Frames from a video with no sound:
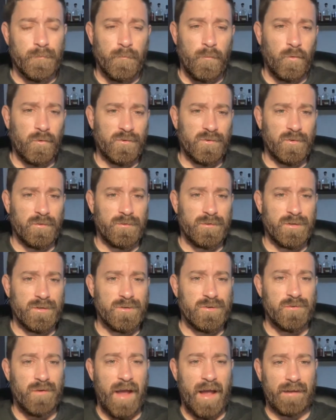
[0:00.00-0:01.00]
more so
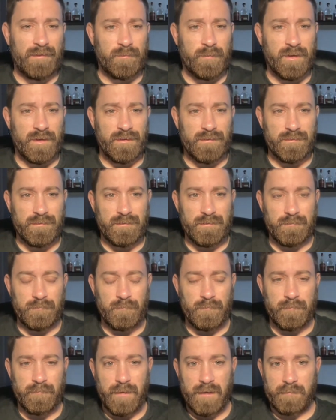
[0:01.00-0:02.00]
distract me
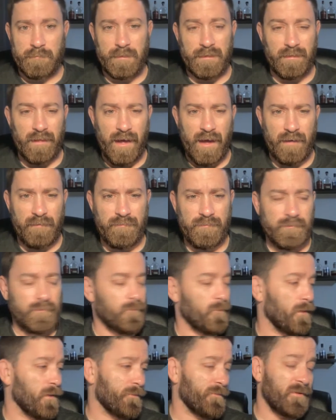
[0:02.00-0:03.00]
and make me laugh
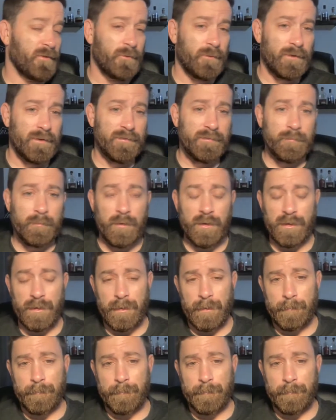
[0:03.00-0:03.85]
while I'm doing this. But